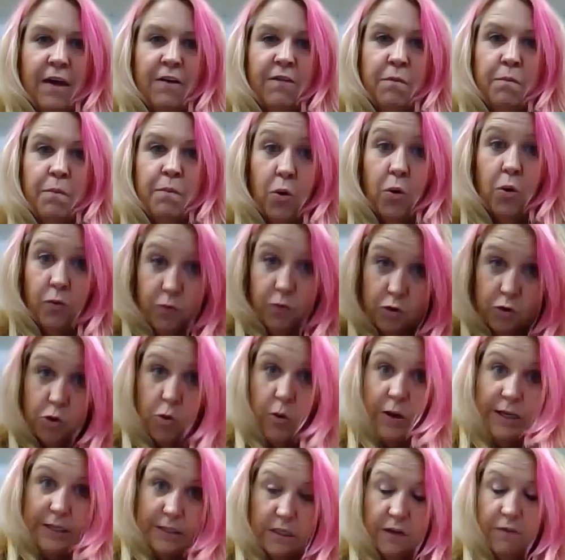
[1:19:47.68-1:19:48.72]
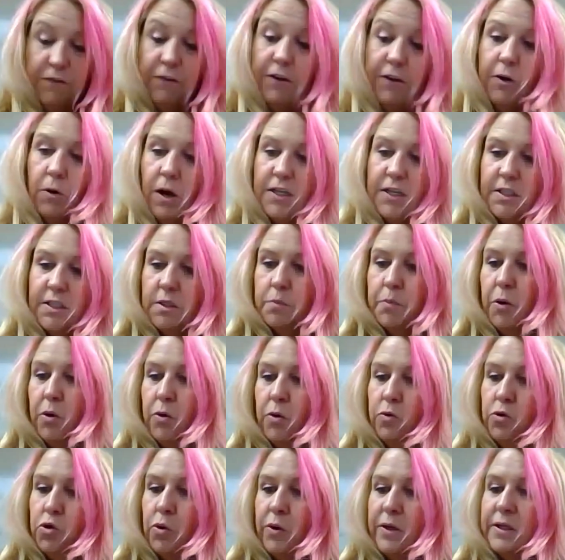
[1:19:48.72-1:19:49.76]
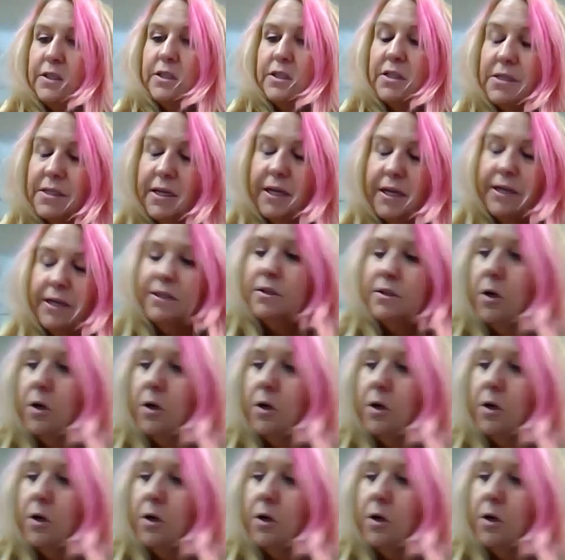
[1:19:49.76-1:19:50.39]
of both joints if it crosses both joints, just like